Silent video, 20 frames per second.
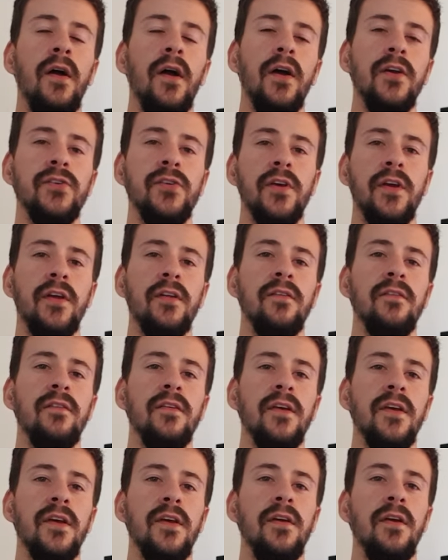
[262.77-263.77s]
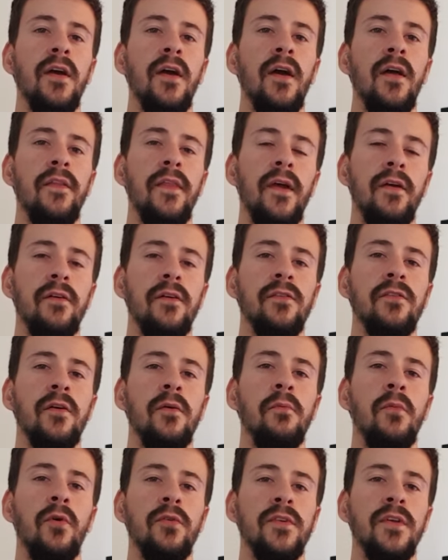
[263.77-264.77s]
As you can see, there is
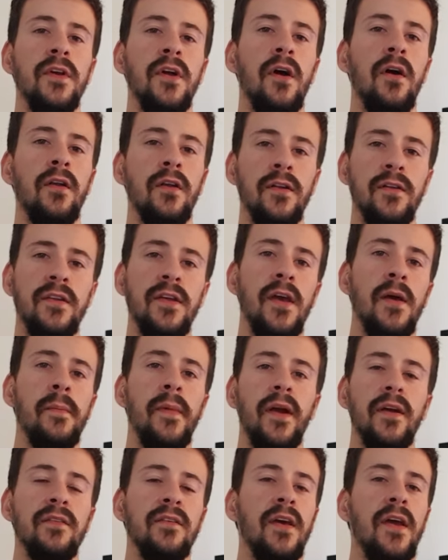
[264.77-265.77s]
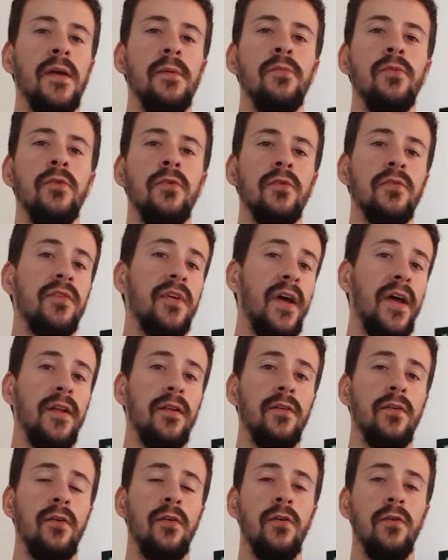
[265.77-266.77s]
some multicolored DMX cables
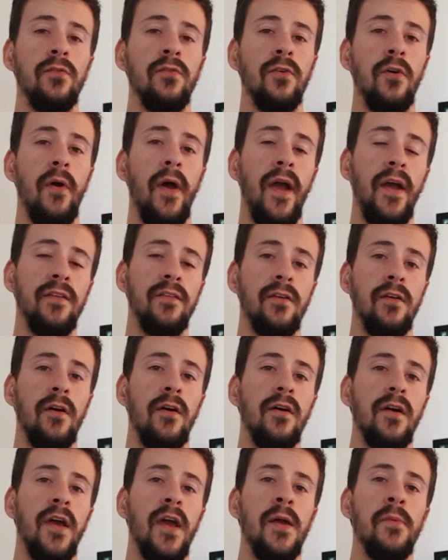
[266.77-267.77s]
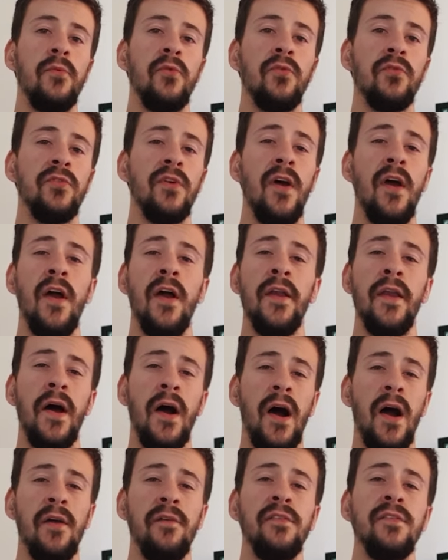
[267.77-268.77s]
and also XLR cables. Now,
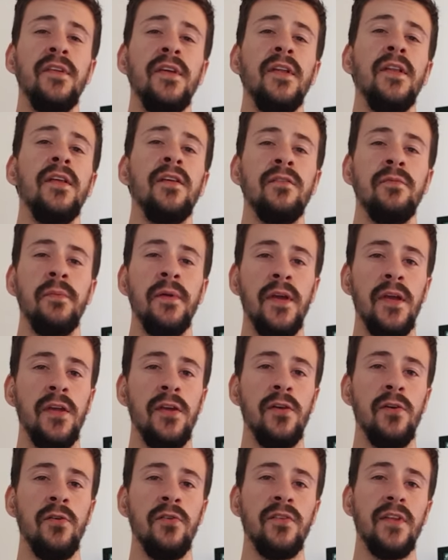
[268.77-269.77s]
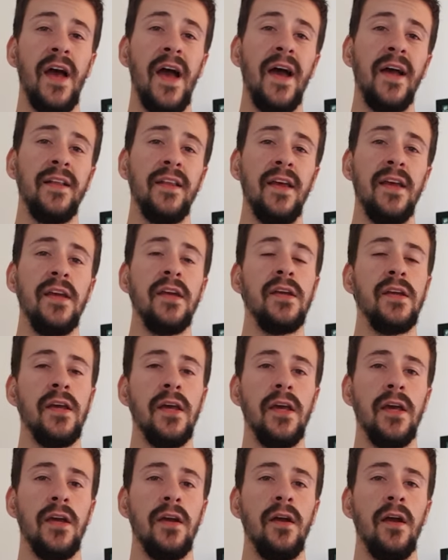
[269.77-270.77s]
I've seen this being used at a
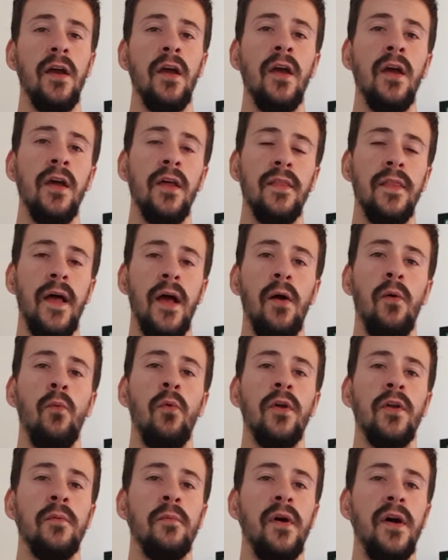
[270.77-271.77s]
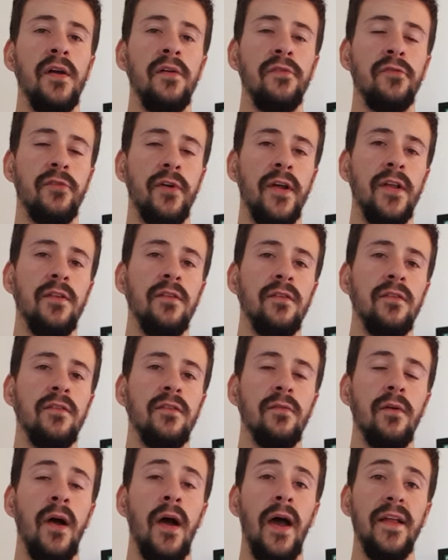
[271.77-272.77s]
gig that one of my friends
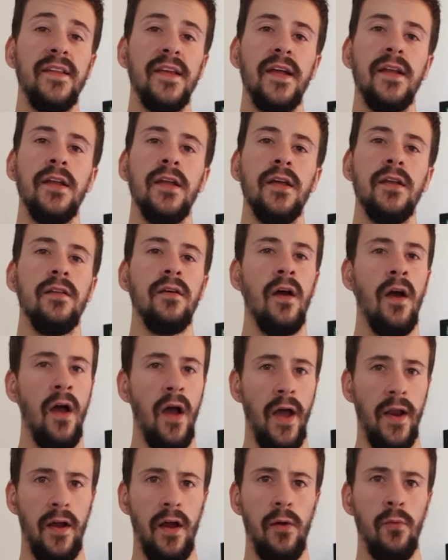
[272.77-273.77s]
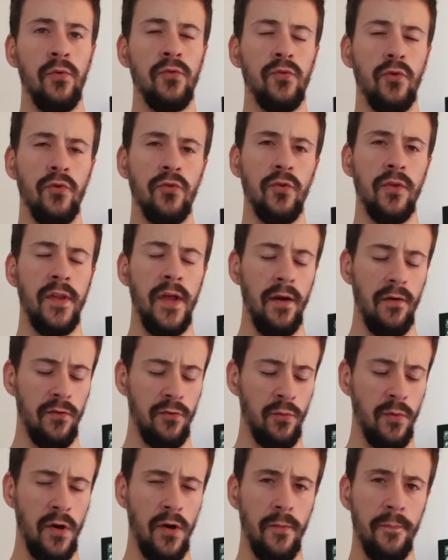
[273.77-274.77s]
uh, attended and I was also there
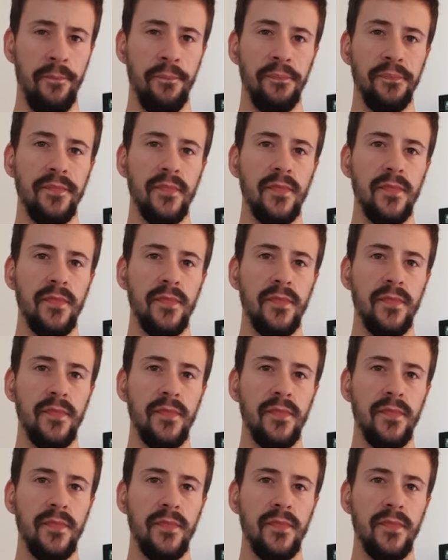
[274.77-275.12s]
as well.